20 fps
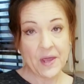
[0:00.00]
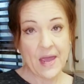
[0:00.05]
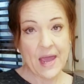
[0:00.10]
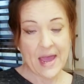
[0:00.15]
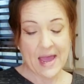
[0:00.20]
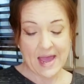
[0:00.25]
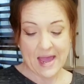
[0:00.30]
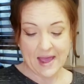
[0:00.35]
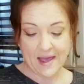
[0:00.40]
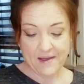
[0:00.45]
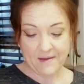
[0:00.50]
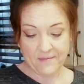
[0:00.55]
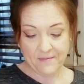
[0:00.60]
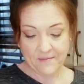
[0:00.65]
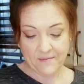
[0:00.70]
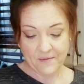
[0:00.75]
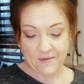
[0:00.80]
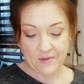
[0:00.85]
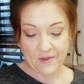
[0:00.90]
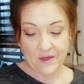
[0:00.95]

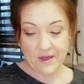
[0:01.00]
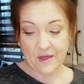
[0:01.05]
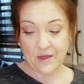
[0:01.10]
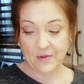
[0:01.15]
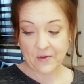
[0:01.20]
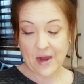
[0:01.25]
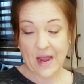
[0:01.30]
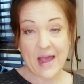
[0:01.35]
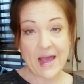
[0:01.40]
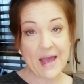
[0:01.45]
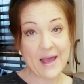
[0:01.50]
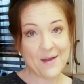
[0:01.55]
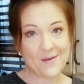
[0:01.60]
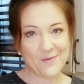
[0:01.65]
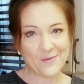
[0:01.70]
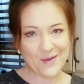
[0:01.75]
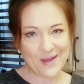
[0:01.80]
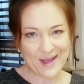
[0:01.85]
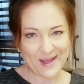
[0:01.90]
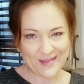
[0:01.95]
the other half,
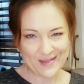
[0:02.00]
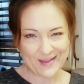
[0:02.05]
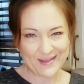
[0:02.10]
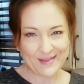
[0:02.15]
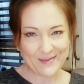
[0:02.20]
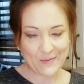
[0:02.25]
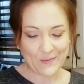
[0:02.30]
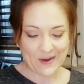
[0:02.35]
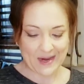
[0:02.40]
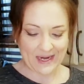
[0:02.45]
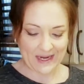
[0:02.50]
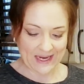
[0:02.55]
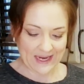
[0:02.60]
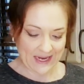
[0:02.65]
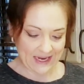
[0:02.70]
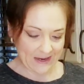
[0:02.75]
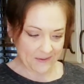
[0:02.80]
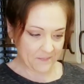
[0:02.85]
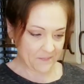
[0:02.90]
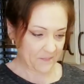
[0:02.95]
and then the wet
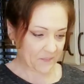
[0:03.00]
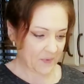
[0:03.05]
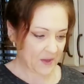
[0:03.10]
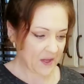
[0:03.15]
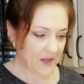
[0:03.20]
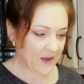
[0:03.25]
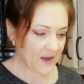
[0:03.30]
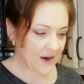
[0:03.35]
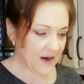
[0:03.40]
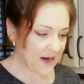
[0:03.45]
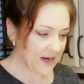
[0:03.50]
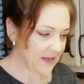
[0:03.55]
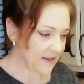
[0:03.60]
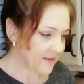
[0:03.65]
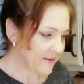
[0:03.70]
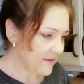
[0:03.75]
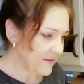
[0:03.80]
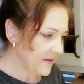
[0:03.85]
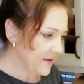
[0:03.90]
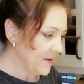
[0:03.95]
again. All right,
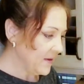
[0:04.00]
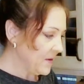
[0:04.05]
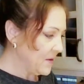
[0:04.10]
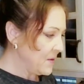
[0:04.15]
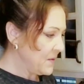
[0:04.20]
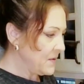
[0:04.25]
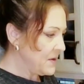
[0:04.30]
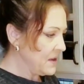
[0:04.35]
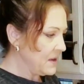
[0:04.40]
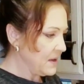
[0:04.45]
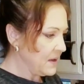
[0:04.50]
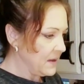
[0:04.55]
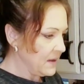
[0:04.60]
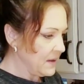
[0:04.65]
so